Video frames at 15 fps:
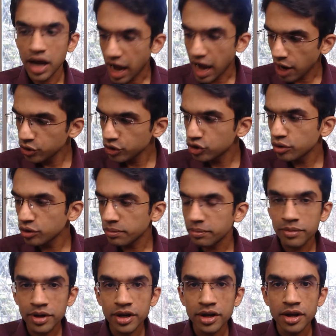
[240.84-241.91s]
how to
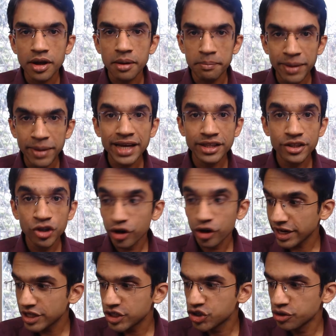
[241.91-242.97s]
make your
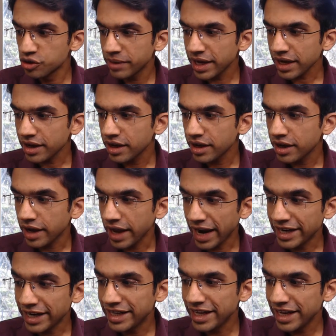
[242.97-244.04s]
resume
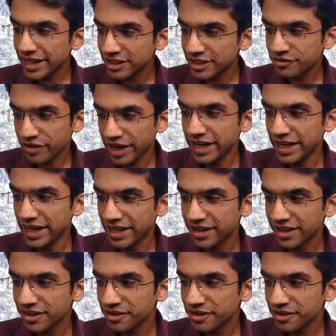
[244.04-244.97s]
ATS friendly.